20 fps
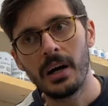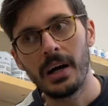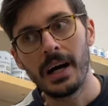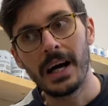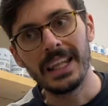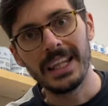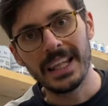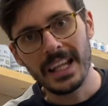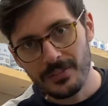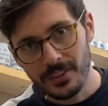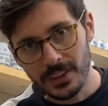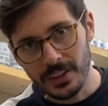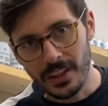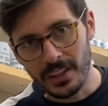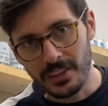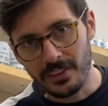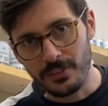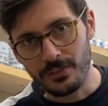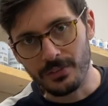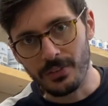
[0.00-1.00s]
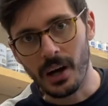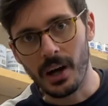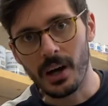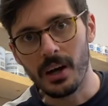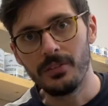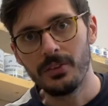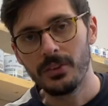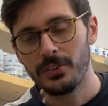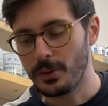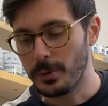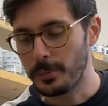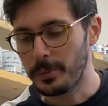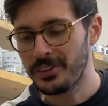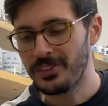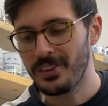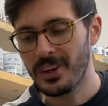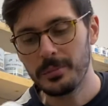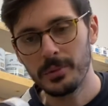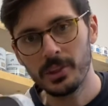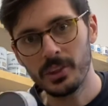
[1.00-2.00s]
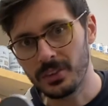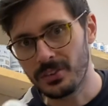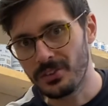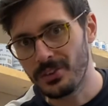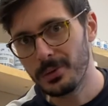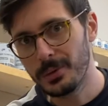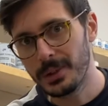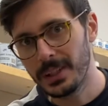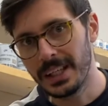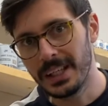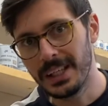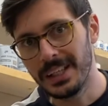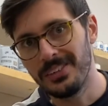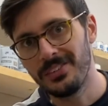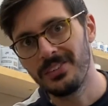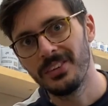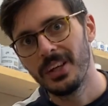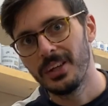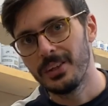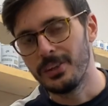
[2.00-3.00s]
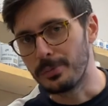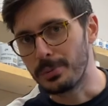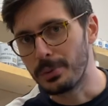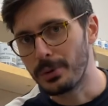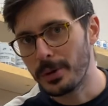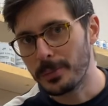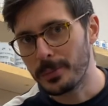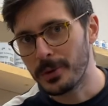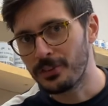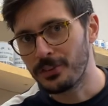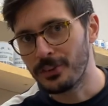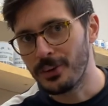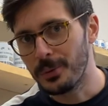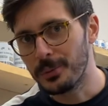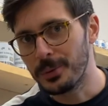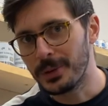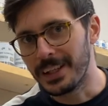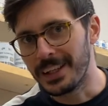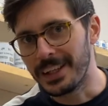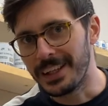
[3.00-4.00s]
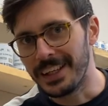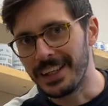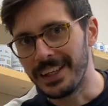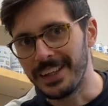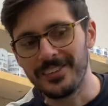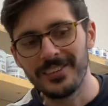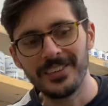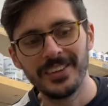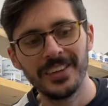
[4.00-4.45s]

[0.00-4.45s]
$11.95. So by the time you've got 2 of these, you've pretty much got 1 of these.